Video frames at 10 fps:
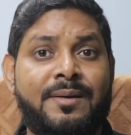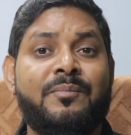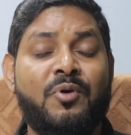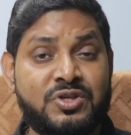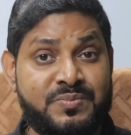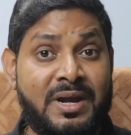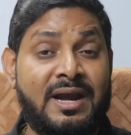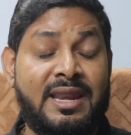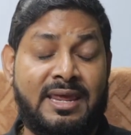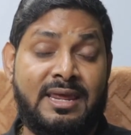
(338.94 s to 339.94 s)

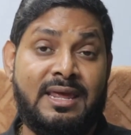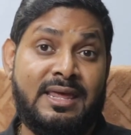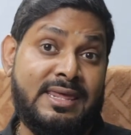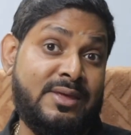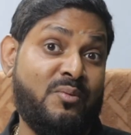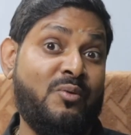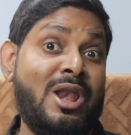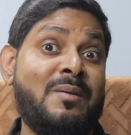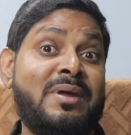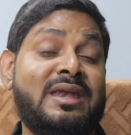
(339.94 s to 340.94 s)
prosperity. You
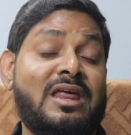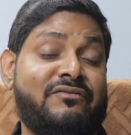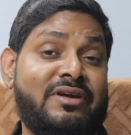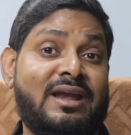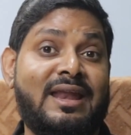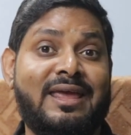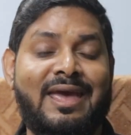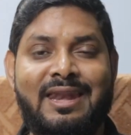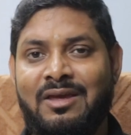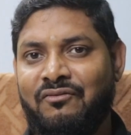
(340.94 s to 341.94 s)
will be definitely
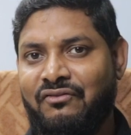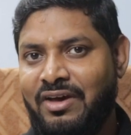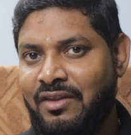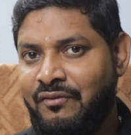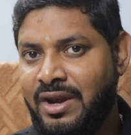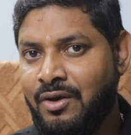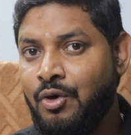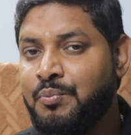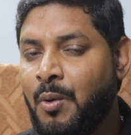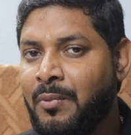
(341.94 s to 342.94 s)
gaining very, very
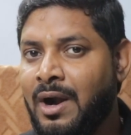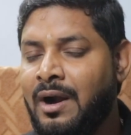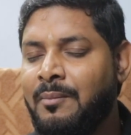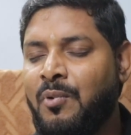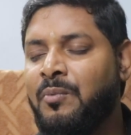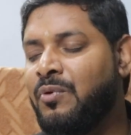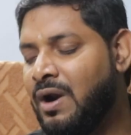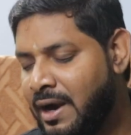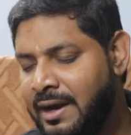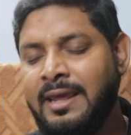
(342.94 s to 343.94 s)
good
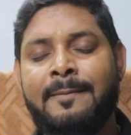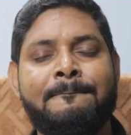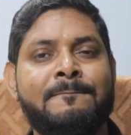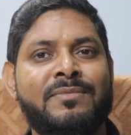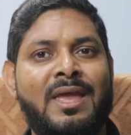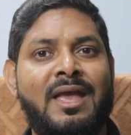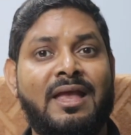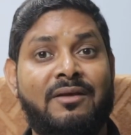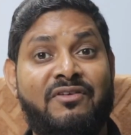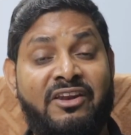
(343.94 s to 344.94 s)
popularity,
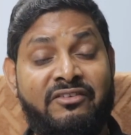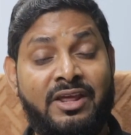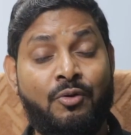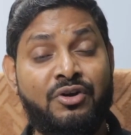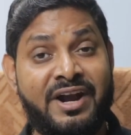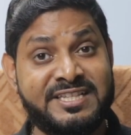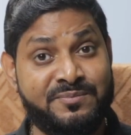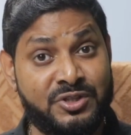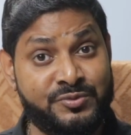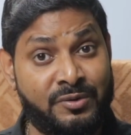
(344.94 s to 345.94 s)
very, very good
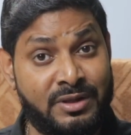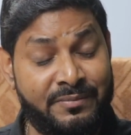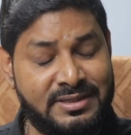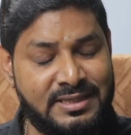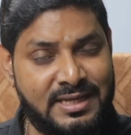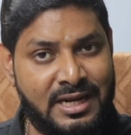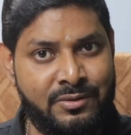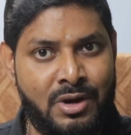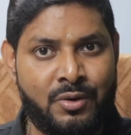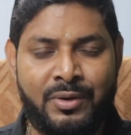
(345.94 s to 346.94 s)
response from the business that
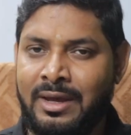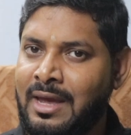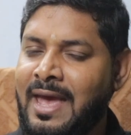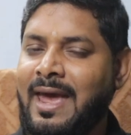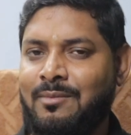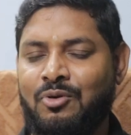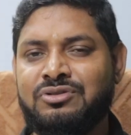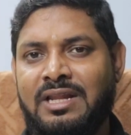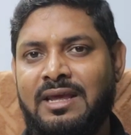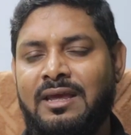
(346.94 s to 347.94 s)
you are doing. And
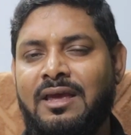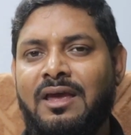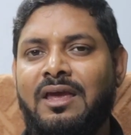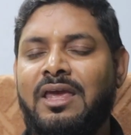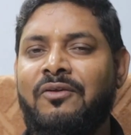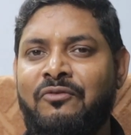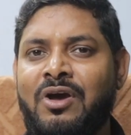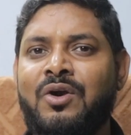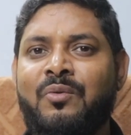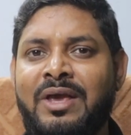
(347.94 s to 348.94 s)
mostly if
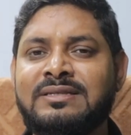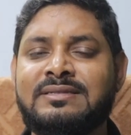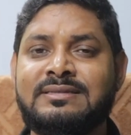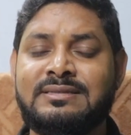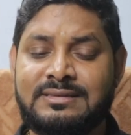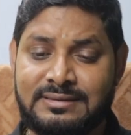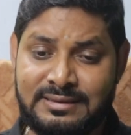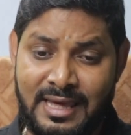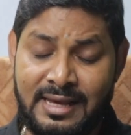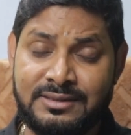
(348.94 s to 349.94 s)
you are doing
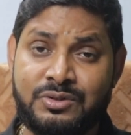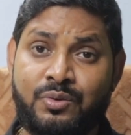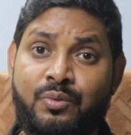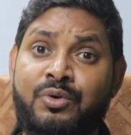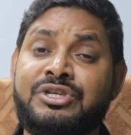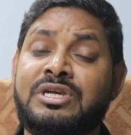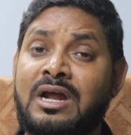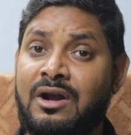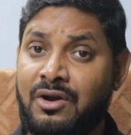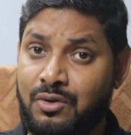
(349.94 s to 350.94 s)
things which
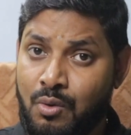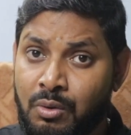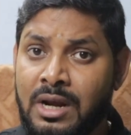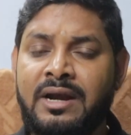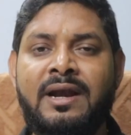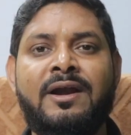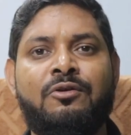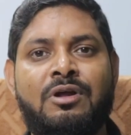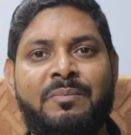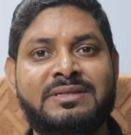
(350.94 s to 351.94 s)
are totally
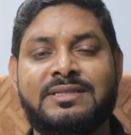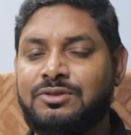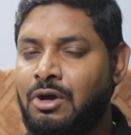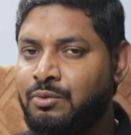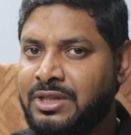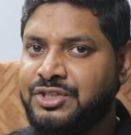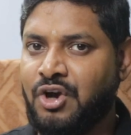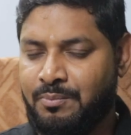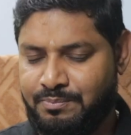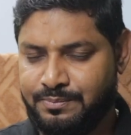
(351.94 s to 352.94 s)
related to the business, not with the job,